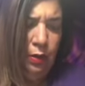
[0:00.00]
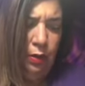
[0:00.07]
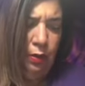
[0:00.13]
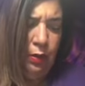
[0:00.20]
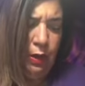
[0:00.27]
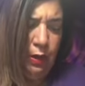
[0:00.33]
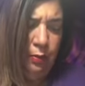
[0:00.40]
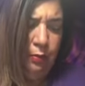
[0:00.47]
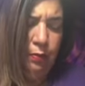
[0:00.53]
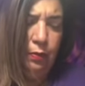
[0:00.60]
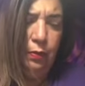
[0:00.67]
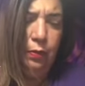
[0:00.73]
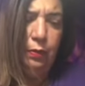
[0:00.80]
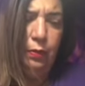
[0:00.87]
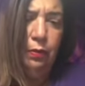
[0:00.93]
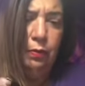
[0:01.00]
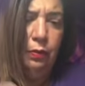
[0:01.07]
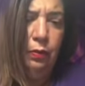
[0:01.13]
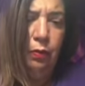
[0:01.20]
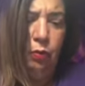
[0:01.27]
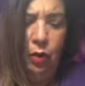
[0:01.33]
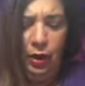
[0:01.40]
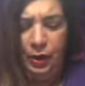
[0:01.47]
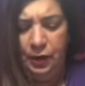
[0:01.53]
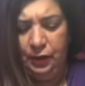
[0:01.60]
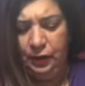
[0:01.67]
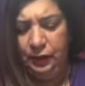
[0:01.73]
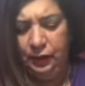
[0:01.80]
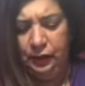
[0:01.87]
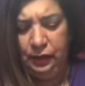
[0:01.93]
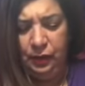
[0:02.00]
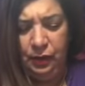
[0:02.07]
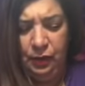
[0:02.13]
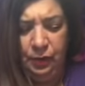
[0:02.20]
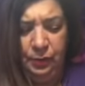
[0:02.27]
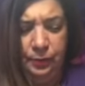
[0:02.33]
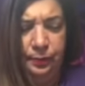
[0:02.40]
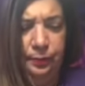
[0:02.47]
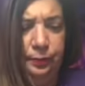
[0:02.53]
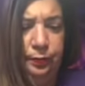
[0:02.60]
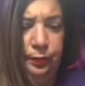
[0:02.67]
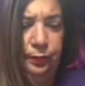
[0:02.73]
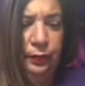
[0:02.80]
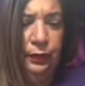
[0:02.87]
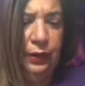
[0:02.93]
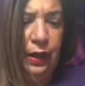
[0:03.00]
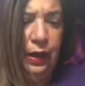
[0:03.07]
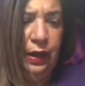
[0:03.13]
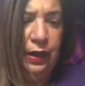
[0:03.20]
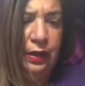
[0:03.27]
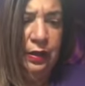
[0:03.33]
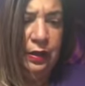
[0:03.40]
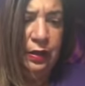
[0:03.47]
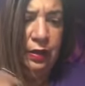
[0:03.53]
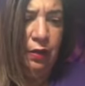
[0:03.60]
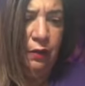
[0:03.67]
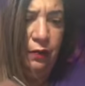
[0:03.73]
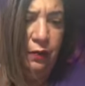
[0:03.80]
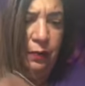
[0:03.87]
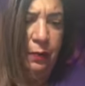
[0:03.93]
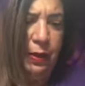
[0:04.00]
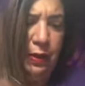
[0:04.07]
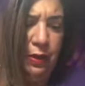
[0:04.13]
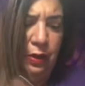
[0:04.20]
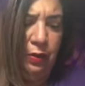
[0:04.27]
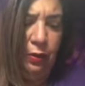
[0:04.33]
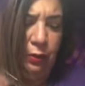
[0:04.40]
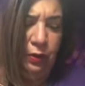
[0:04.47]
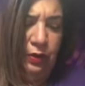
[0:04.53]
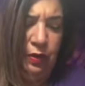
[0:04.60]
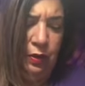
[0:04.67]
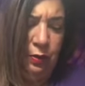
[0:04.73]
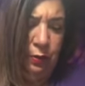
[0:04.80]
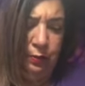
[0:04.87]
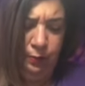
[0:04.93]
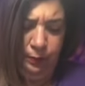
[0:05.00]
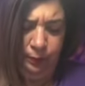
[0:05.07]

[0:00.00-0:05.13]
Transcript: Okay, why is um, the Ace of Pentacles here?